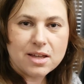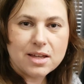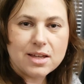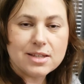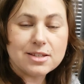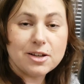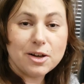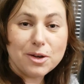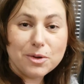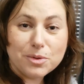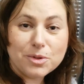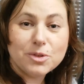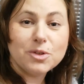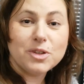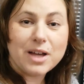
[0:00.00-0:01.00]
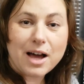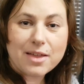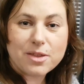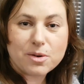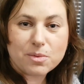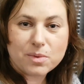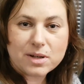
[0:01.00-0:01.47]
is glued to the
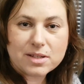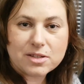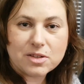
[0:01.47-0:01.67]
other one.